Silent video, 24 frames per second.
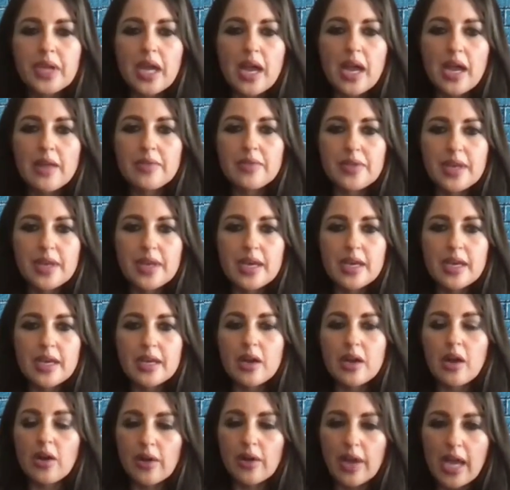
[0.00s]
and then
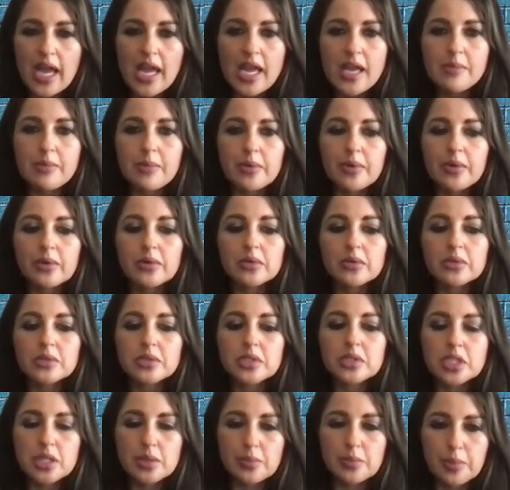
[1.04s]
are able
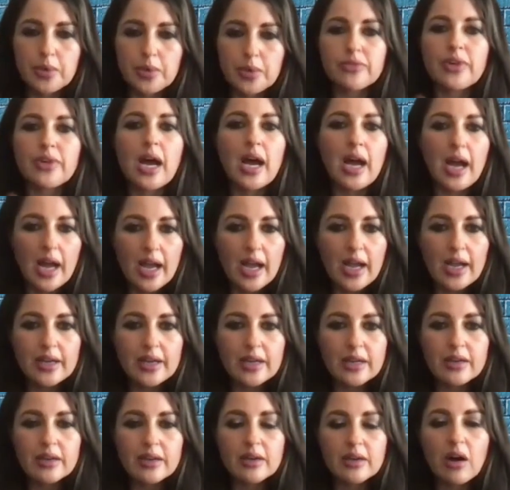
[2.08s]
to
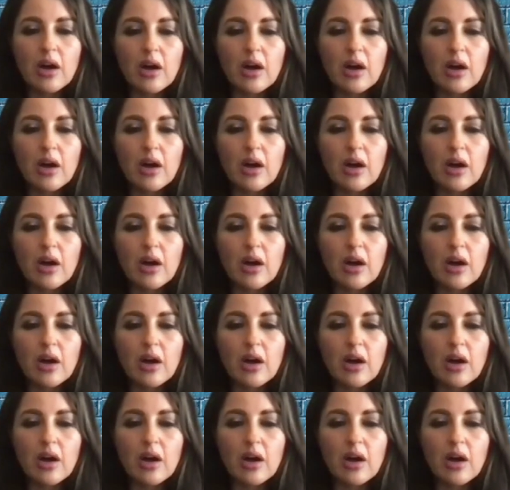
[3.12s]
provide